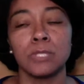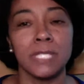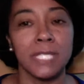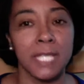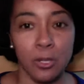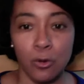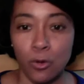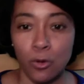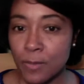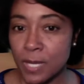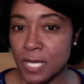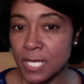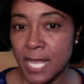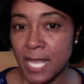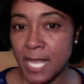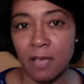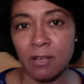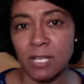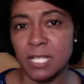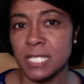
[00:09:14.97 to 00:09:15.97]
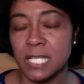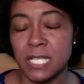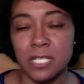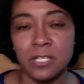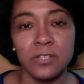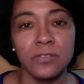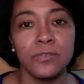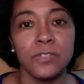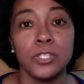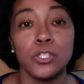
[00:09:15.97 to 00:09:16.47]
tearing me down as an
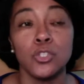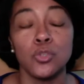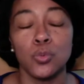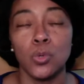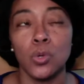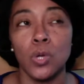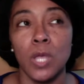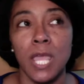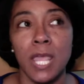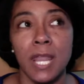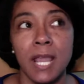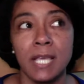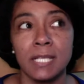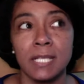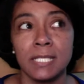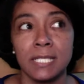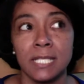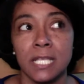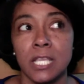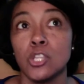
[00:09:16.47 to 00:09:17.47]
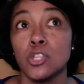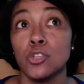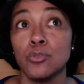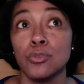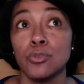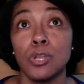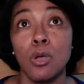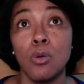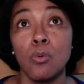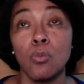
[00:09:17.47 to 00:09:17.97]
individual. And I said, you
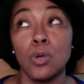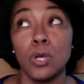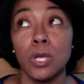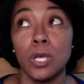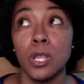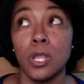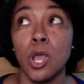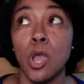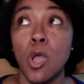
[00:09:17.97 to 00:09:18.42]
know what?